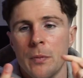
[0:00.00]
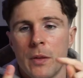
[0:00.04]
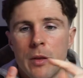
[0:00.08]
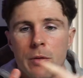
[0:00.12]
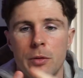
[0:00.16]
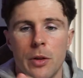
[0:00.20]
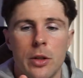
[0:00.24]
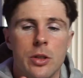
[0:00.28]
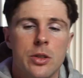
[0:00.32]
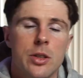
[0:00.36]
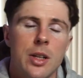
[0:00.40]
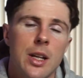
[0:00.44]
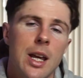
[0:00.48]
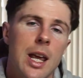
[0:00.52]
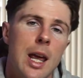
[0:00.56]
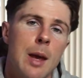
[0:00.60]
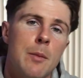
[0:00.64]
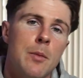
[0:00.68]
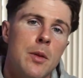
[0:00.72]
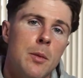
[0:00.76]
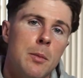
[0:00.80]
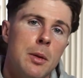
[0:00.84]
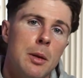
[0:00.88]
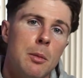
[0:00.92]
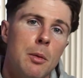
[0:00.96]
Firstly,
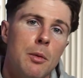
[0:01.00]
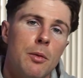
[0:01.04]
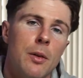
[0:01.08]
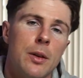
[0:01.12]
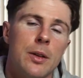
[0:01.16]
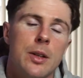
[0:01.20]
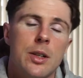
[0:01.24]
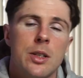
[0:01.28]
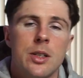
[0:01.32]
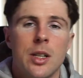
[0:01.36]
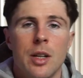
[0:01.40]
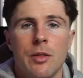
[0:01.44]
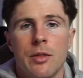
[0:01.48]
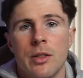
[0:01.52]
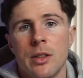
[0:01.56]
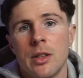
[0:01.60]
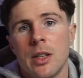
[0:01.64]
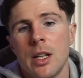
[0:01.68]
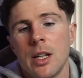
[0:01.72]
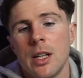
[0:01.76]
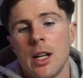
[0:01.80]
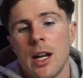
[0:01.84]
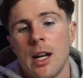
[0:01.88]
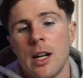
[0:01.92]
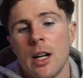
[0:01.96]
aim to be within the 7
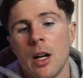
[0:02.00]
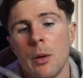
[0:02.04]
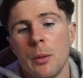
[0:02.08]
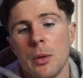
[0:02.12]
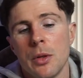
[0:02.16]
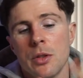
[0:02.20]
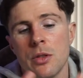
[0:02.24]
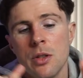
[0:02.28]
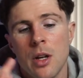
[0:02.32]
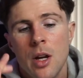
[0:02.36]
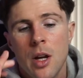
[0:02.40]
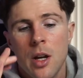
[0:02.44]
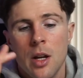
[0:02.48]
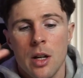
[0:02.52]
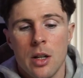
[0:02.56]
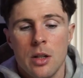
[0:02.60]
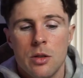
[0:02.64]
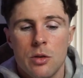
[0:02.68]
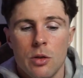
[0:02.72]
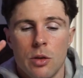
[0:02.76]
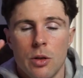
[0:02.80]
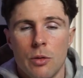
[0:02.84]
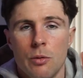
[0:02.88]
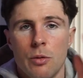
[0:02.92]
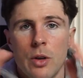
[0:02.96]
to 9 hours
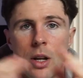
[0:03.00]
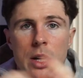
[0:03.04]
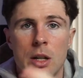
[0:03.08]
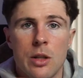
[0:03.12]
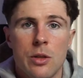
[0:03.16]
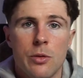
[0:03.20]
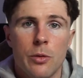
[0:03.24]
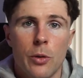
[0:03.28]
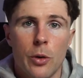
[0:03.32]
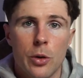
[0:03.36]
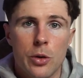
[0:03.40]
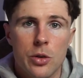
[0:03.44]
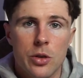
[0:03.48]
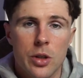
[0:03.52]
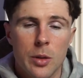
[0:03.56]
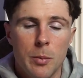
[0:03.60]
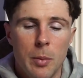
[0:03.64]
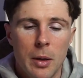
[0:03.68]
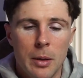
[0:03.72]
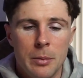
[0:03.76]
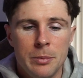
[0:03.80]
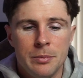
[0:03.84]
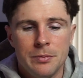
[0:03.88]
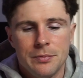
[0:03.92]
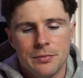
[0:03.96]
sort of range for
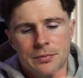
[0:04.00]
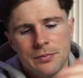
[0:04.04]
sleeping.